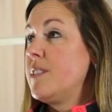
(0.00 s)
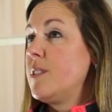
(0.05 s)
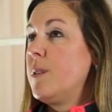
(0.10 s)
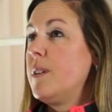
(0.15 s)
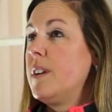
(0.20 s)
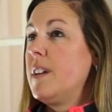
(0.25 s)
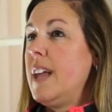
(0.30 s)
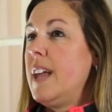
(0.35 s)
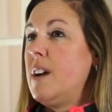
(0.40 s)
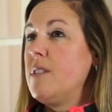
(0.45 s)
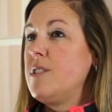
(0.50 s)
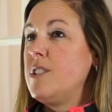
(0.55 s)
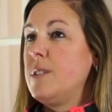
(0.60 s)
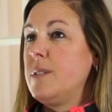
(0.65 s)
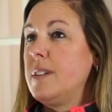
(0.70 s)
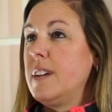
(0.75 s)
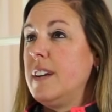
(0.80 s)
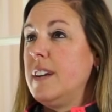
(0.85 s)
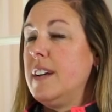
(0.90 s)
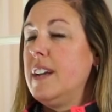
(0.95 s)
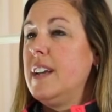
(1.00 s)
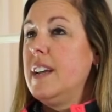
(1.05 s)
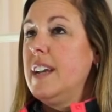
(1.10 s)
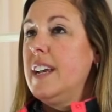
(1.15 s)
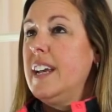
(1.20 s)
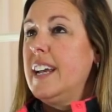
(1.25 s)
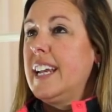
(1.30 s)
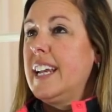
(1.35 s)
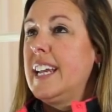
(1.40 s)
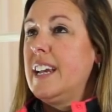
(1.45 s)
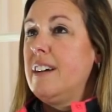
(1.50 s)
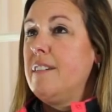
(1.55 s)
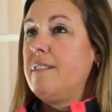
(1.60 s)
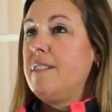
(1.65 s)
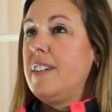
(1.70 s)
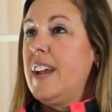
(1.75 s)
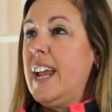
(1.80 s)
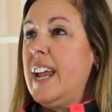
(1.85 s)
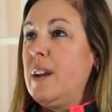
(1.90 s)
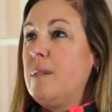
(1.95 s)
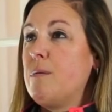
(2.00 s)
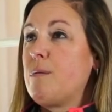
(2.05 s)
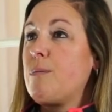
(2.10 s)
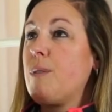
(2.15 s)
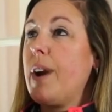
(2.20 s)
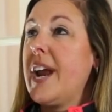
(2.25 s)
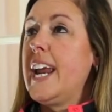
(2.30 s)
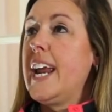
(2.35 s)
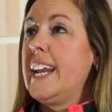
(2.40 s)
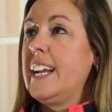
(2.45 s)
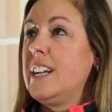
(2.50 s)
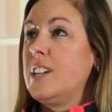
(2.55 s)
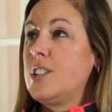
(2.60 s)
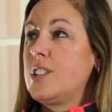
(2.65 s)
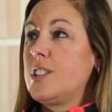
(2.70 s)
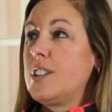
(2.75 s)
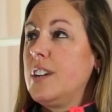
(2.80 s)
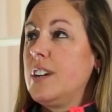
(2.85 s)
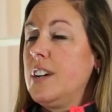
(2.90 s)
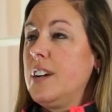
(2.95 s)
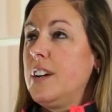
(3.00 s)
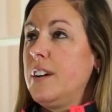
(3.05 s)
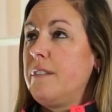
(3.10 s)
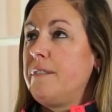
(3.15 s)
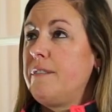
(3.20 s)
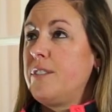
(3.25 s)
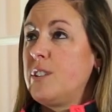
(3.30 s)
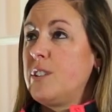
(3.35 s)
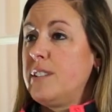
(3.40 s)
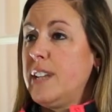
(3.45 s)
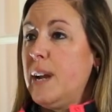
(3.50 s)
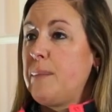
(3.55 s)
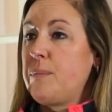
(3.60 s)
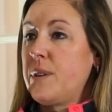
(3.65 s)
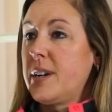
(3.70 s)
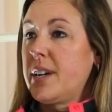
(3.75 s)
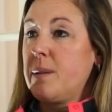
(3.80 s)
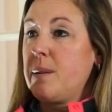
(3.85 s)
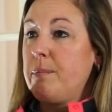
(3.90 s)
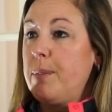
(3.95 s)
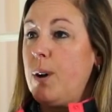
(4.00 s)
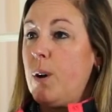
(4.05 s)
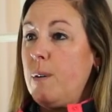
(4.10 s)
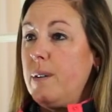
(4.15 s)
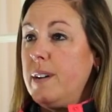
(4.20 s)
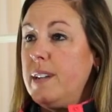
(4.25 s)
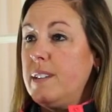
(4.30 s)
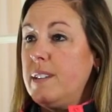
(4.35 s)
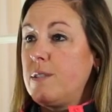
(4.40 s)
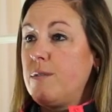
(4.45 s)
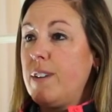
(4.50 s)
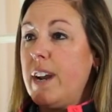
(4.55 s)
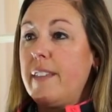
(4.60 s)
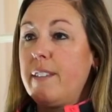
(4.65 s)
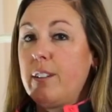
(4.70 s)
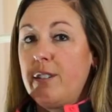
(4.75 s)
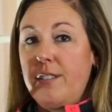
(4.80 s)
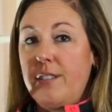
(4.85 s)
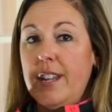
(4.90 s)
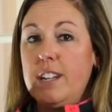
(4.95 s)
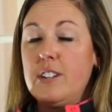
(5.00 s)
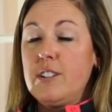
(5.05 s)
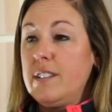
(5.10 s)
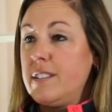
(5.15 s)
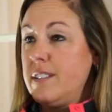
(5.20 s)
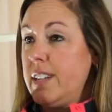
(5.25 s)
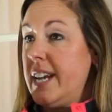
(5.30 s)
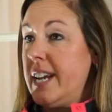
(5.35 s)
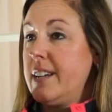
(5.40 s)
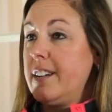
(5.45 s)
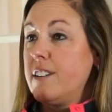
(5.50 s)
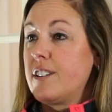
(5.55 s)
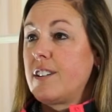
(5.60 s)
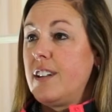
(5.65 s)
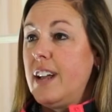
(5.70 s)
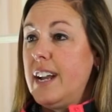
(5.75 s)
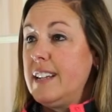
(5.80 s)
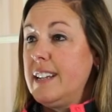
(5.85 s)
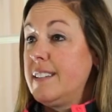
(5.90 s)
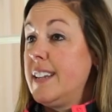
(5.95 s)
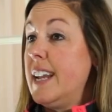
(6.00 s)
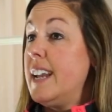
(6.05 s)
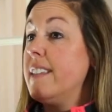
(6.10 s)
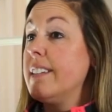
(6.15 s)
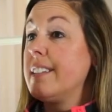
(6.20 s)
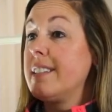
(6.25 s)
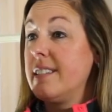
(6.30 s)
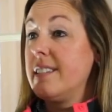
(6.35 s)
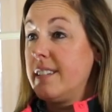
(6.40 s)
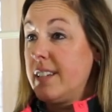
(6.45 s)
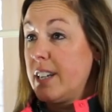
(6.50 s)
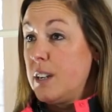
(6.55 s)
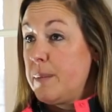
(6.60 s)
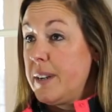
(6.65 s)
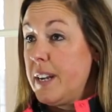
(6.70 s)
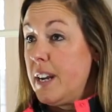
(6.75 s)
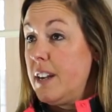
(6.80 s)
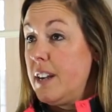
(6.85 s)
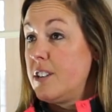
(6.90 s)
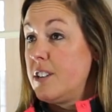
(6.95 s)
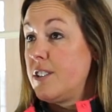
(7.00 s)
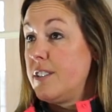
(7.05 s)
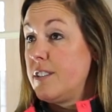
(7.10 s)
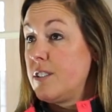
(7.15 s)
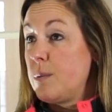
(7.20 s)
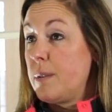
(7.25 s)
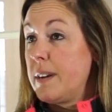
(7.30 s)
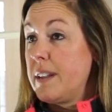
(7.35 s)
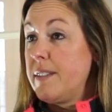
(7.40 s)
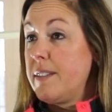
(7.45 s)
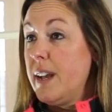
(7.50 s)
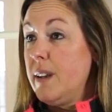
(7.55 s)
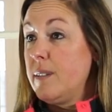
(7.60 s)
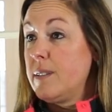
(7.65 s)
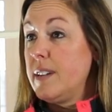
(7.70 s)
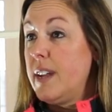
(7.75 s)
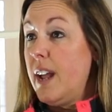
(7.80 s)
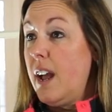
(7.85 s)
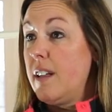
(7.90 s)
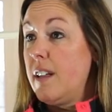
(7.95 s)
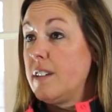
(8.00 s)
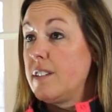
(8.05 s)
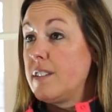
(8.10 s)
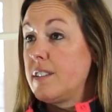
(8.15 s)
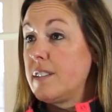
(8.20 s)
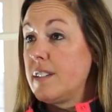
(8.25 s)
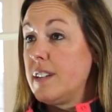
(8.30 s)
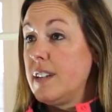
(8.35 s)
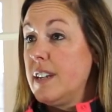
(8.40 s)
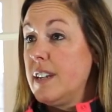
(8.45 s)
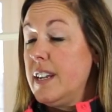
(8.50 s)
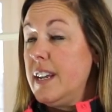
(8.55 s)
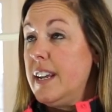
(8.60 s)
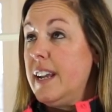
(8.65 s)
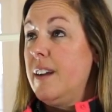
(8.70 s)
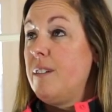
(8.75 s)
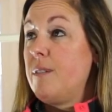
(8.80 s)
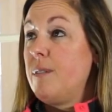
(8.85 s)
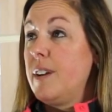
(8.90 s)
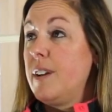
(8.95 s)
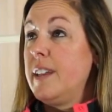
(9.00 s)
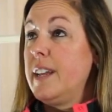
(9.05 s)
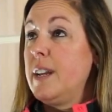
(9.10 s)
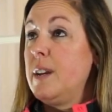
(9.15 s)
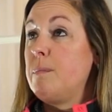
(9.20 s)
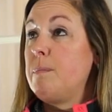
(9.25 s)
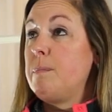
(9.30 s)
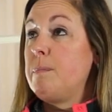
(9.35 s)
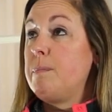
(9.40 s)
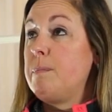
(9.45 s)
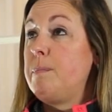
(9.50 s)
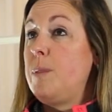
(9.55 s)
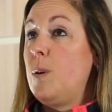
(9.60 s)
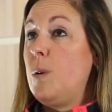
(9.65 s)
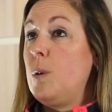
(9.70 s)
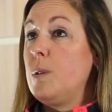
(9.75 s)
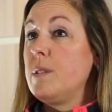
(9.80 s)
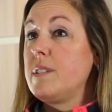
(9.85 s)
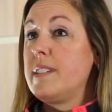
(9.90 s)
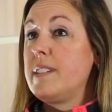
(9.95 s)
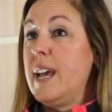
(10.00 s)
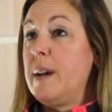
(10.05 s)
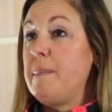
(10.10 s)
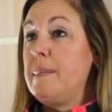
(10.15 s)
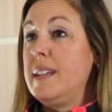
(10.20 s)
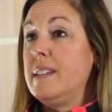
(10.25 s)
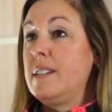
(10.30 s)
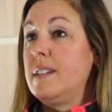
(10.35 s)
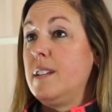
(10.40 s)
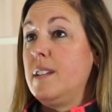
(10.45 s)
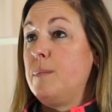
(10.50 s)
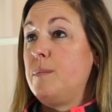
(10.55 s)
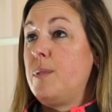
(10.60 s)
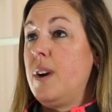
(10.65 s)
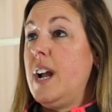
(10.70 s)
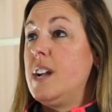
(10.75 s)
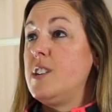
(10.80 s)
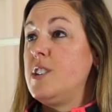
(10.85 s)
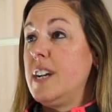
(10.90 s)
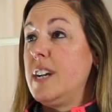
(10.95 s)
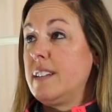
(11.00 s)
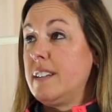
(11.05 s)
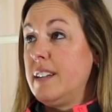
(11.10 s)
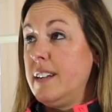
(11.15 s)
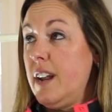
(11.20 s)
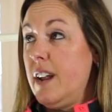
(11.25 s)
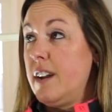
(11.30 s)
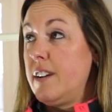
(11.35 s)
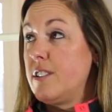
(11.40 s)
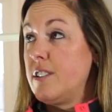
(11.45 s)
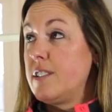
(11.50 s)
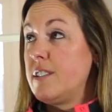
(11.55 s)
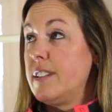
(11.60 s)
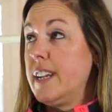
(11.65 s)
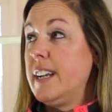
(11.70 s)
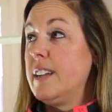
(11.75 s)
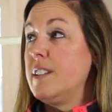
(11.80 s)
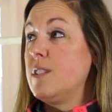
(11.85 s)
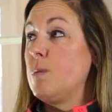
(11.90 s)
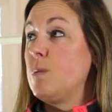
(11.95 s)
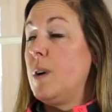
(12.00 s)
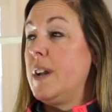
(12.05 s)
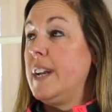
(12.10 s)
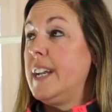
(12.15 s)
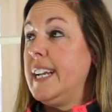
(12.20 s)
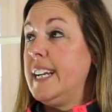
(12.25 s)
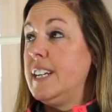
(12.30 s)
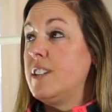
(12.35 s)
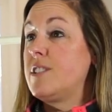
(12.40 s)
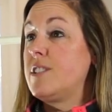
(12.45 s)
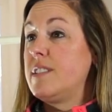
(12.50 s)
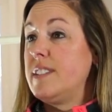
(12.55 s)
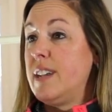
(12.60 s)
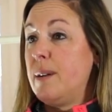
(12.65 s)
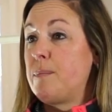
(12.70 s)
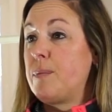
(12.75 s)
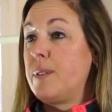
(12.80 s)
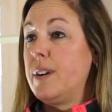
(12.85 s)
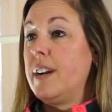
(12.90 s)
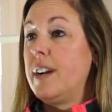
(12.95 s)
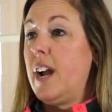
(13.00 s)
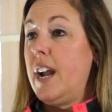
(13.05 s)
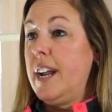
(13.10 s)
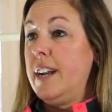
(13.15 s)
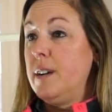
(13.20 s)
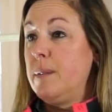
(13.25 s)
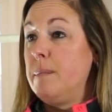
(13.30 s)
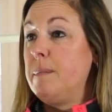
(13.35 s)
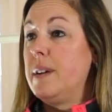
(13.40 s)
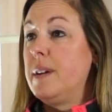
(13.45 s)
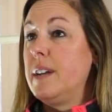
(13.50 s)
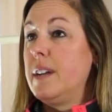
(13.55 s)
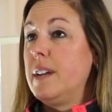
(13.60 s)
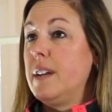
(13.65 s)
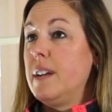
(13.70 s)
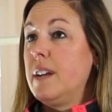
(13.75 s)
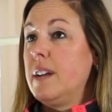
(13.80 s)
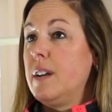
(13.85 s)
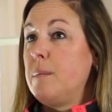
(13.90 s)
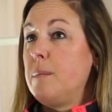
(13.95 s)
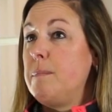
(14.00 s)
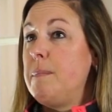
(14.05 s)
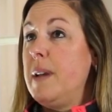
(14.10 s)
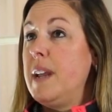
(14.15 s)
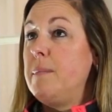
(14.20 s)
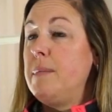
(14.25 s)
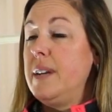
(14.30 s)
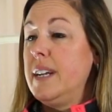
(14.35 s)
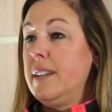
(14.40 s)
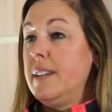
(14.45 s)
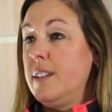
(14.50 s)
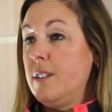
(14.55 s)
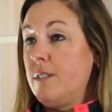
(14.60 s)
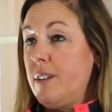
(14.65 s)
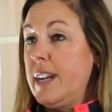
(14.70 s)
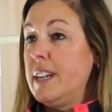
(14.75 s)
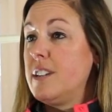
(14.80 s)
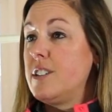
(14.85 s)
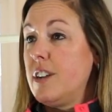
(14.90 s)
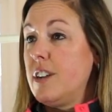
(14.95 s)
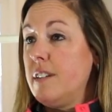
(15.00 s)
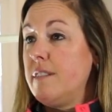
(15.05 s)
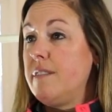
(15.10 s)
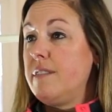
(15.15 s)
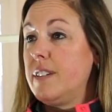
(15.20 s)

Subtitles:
So it allows you to give a range for separate components rather than just saying to your clients, hey, this is going to be $120,000. It really pulls them into the project and understands what each separate item may be in the range of.